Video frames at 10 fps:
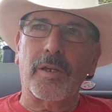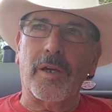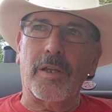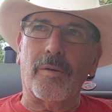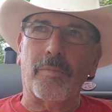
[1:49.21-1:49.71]

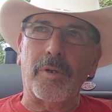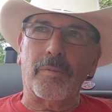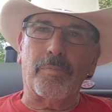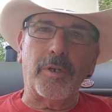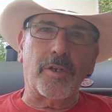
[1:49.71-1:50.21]
kind of
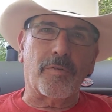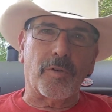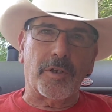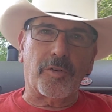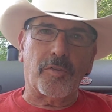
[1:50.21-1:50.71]
being
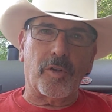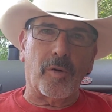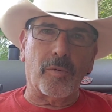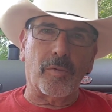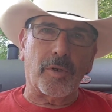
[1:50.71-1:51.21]
peacefully
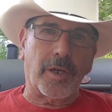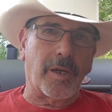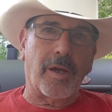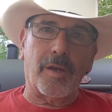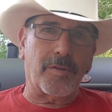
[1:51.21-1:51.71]
stoned, I
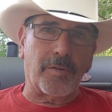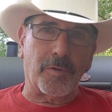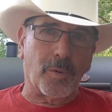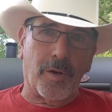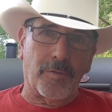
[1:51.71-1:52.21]
guess,
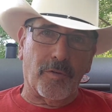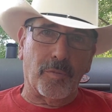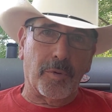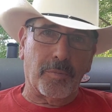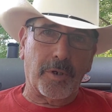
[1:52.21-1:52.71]
even though I've never
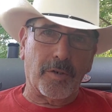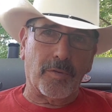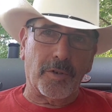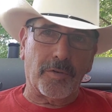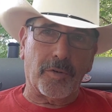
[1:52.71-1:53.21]
been
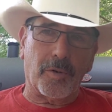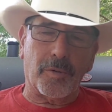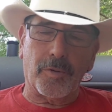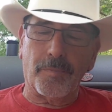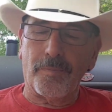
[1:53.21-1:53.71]
peacefully
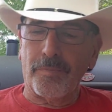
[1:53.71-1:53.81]
stoned.